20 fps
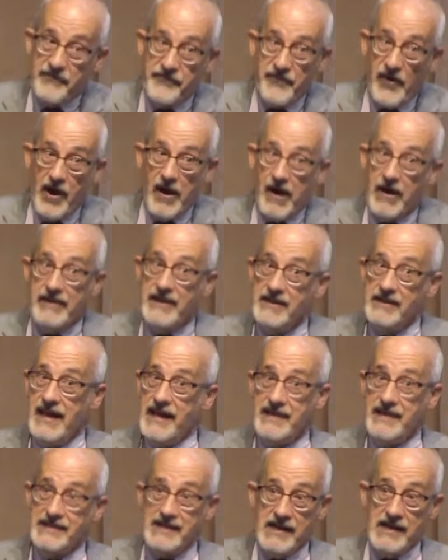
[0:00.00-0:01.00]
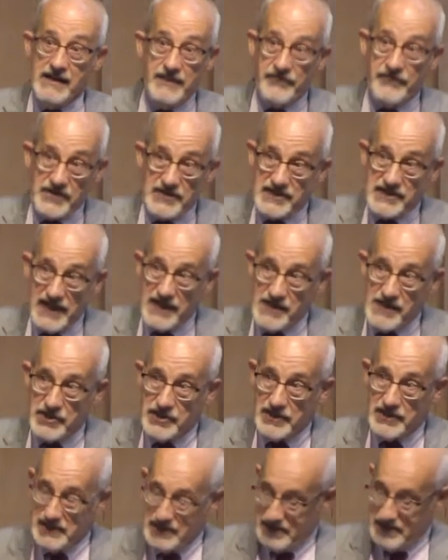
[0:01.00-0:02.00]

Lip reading: far in that conversation.